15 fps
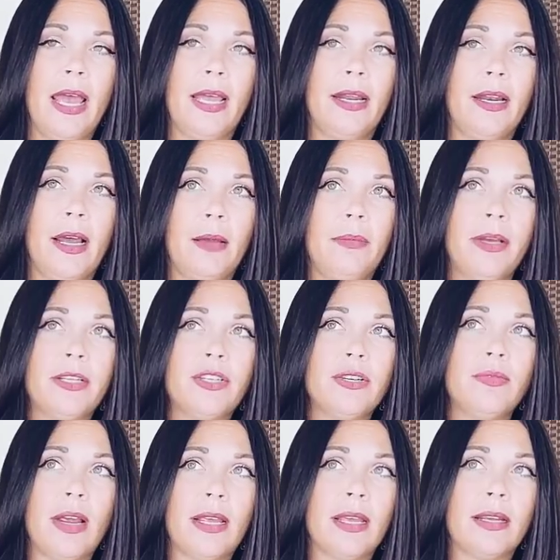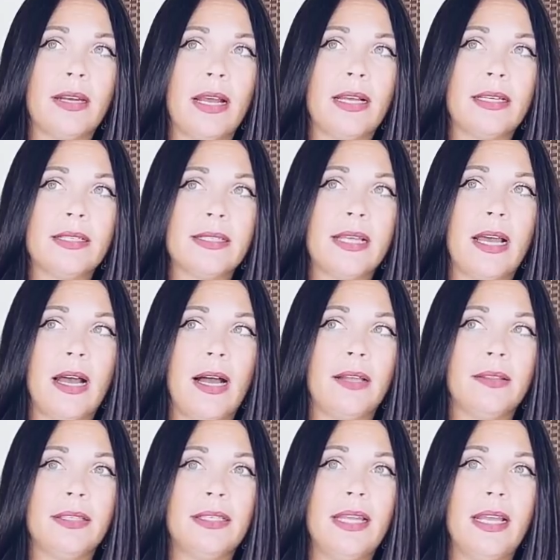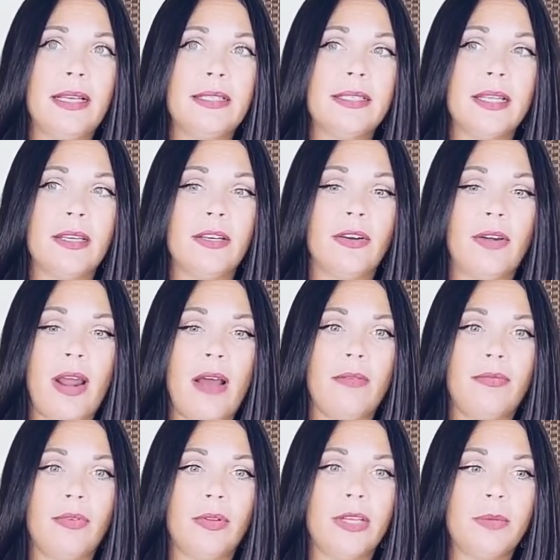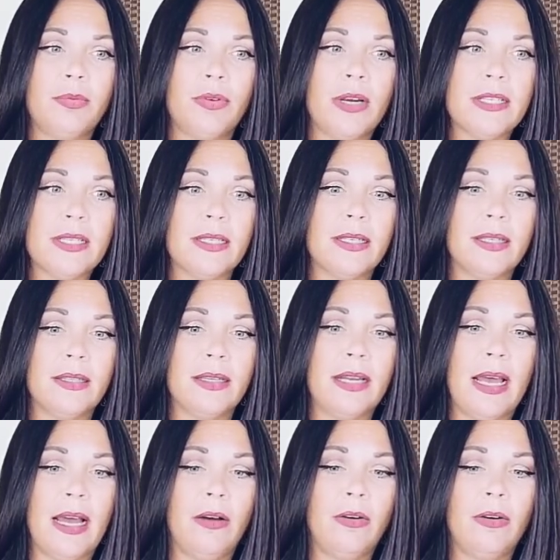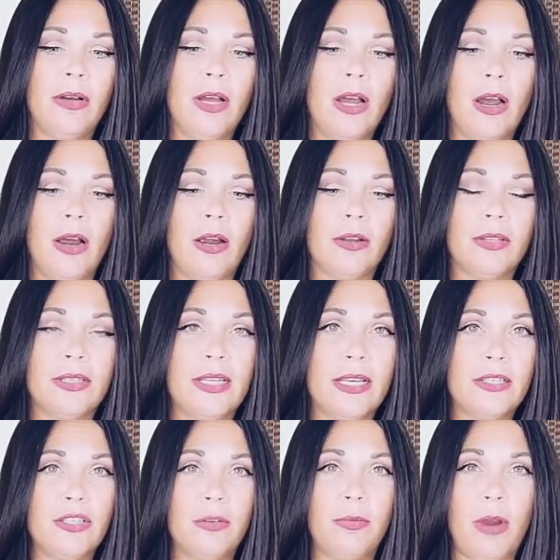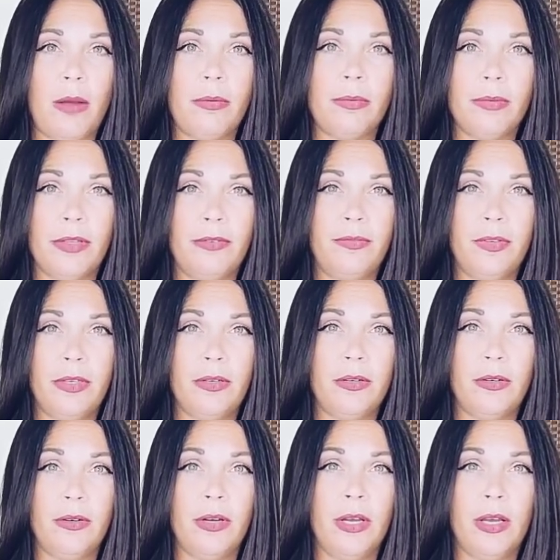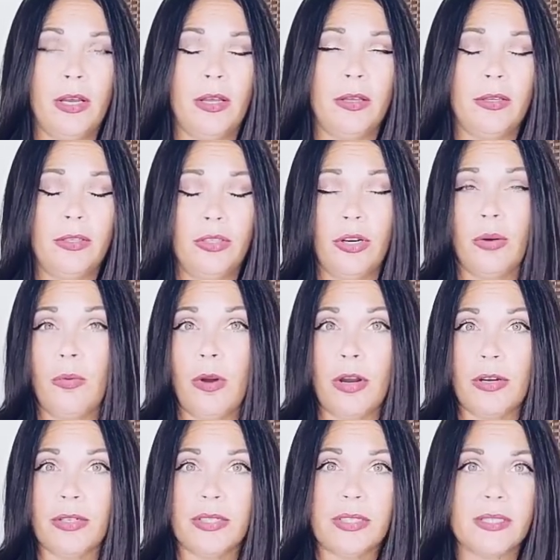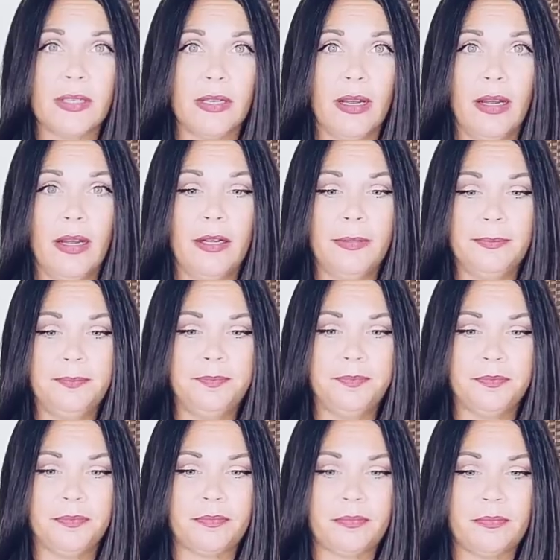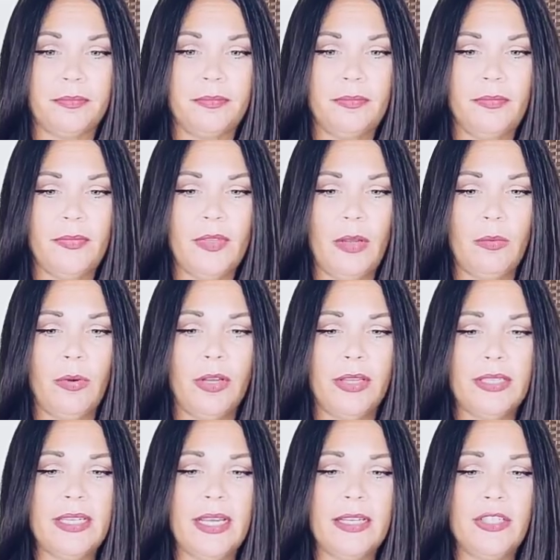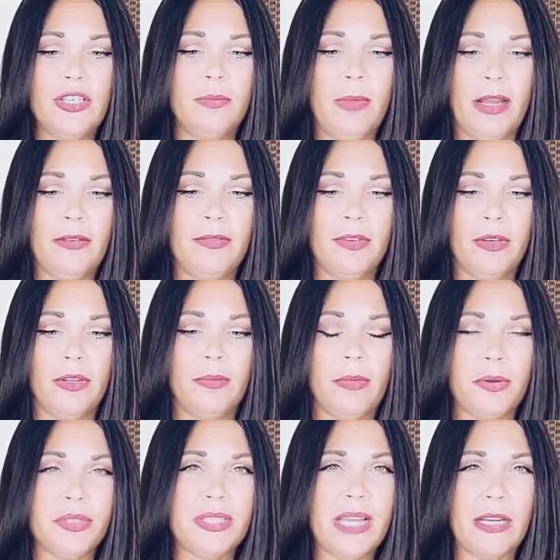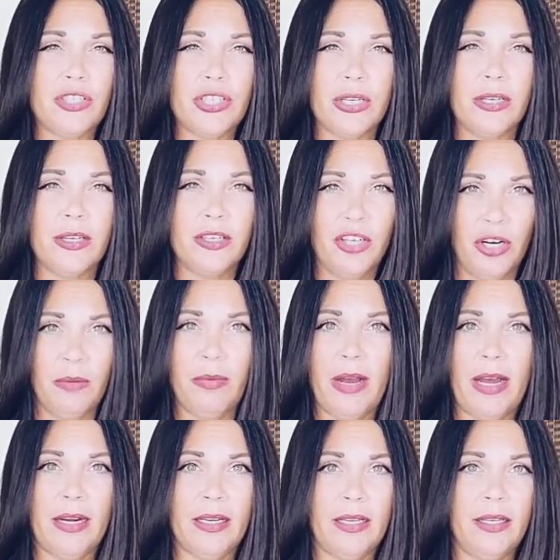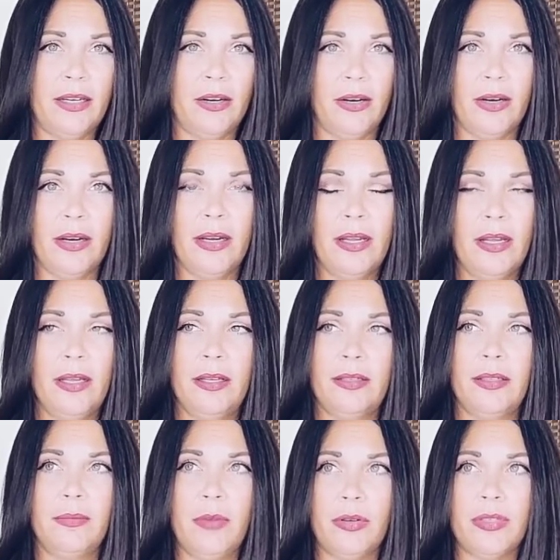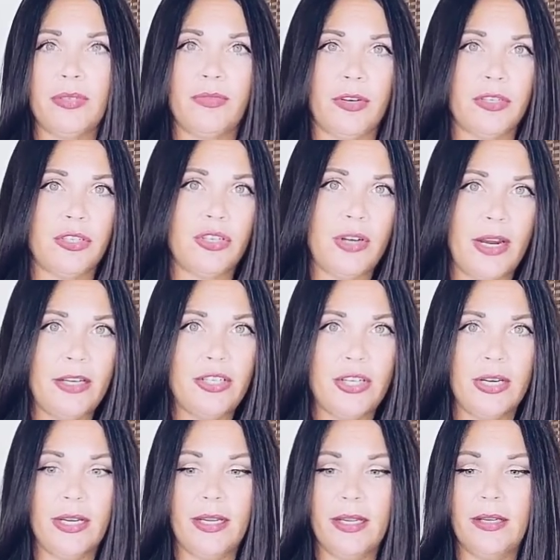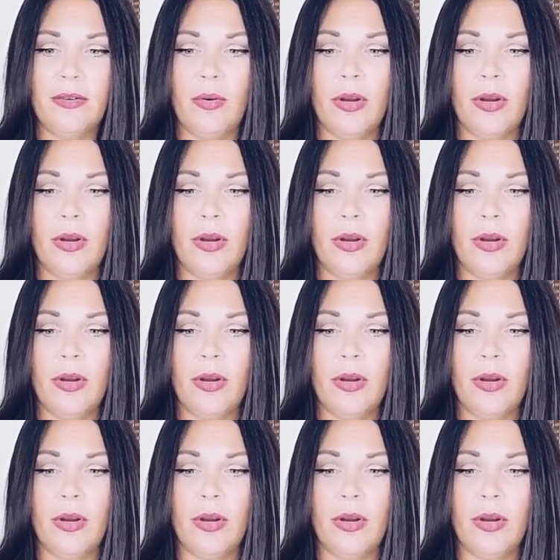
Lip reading: And I bet you recognize that on the days that you're not fully present in the now are the days you probably feel your worst, or the days you might feel the most tension in your body or the most frustration,